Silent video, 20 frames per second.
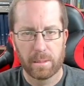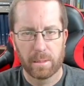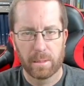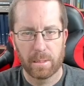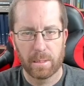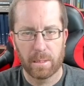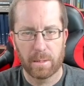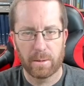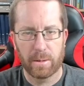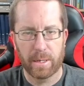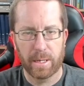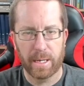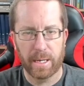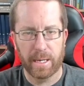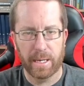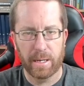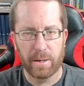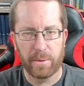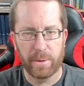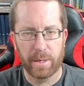
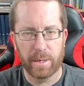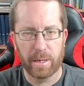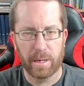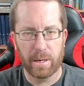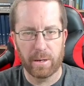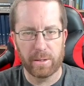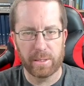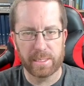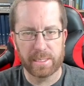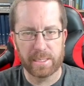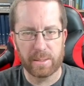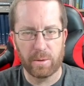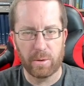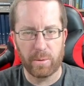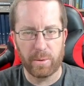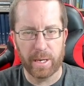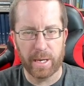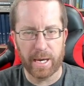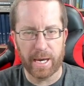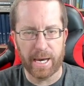Alright, here we go. Let's see what
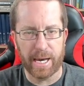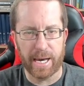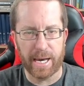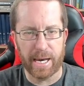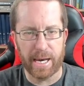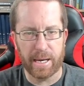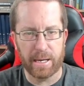we got.